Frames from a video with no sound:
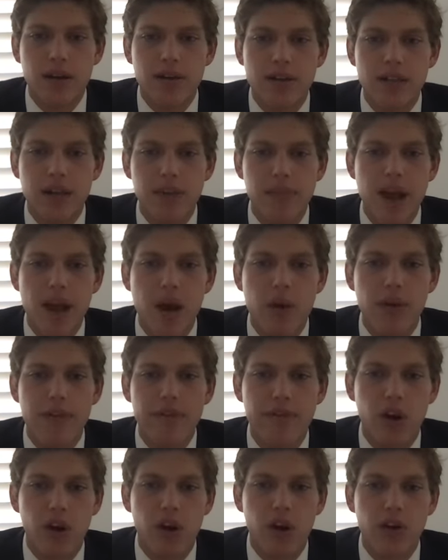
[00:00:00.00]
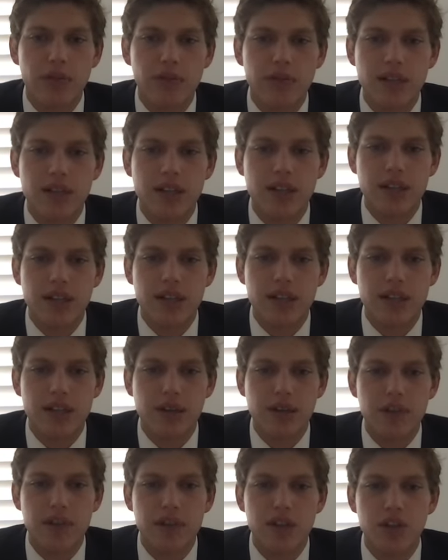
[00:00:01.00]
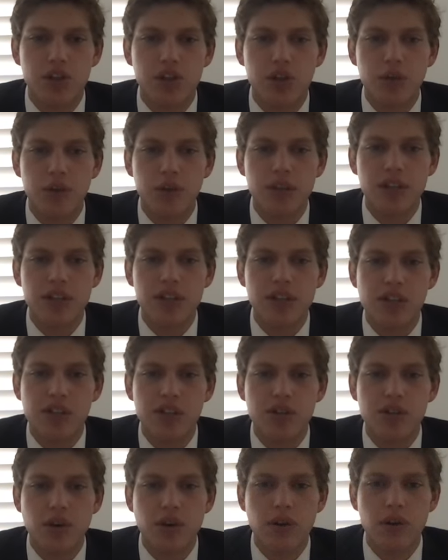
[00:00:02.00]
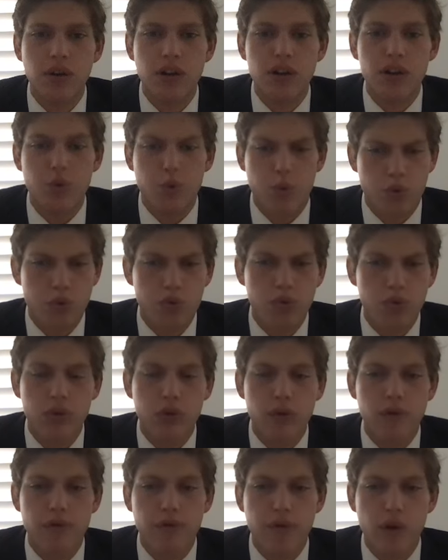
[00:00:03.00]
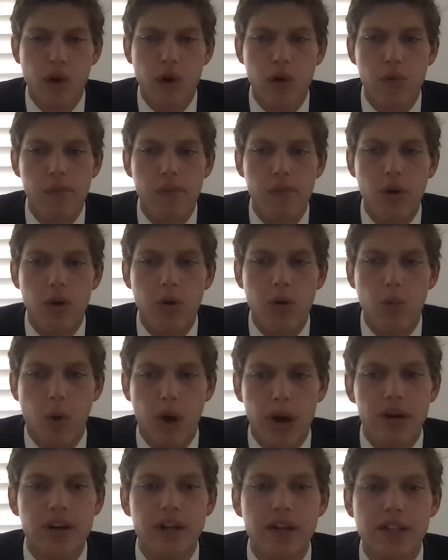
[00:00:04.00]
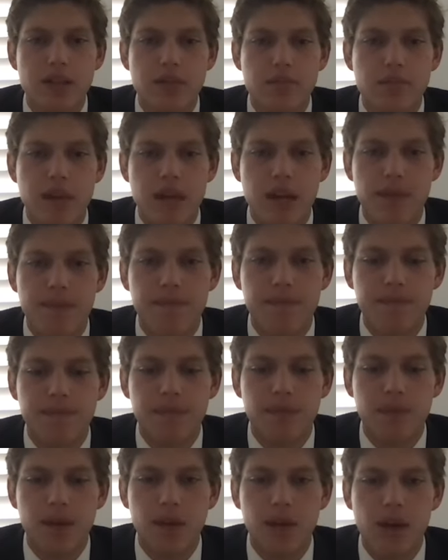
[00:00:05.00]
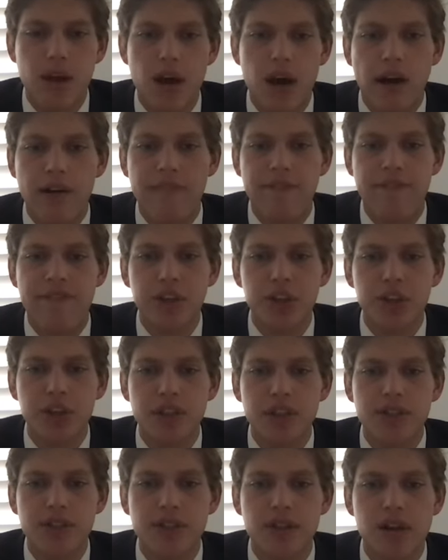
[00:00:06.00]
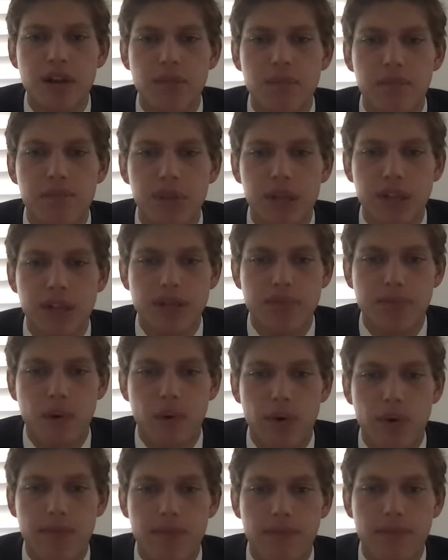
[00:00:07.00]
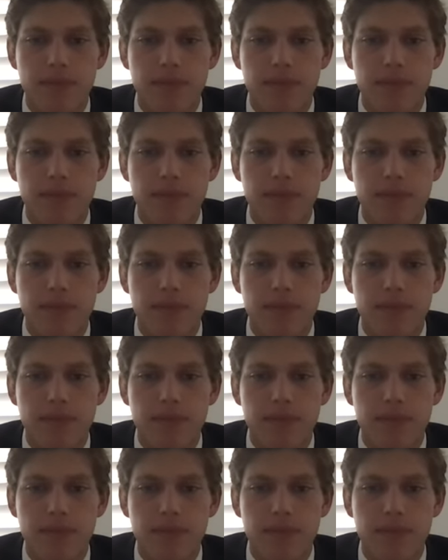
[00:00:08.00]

somehow evolved into something that Julius Caesar, the ruler of Rome, wanted it to be: a vicious blood sport.